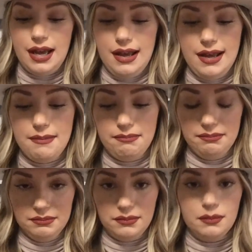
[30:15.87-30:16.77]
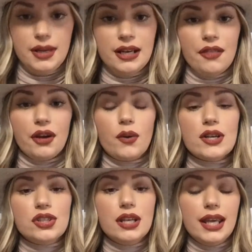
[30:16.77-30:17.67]
Um, Another
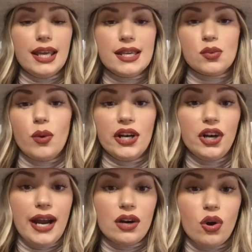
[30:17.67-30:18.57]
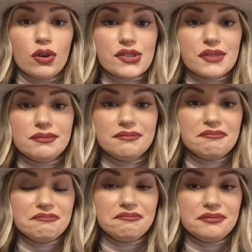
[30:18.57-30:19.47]
question is, what are your hair goals?
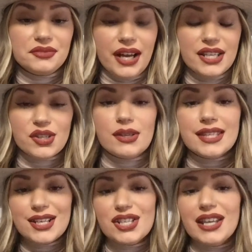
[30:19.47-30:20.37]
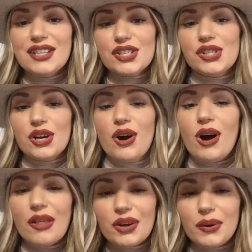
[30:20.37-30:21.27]
Right? So essentially, I just took
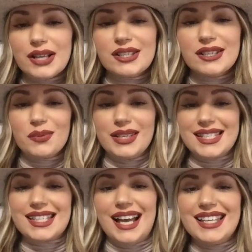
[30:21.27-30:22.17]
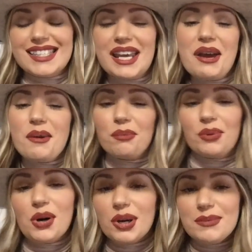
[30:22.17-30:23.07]
all the questions we discussed,
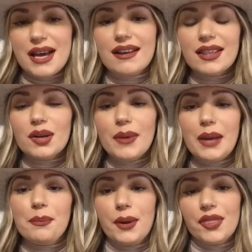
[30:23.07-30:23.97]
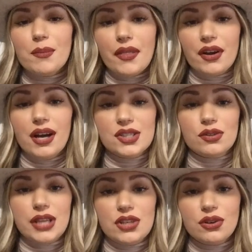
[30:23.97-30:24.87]
broke them down a little bit, put them on the
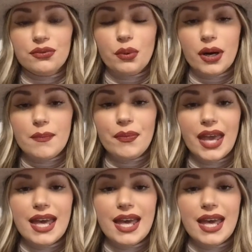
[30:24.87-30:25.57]
consultation form,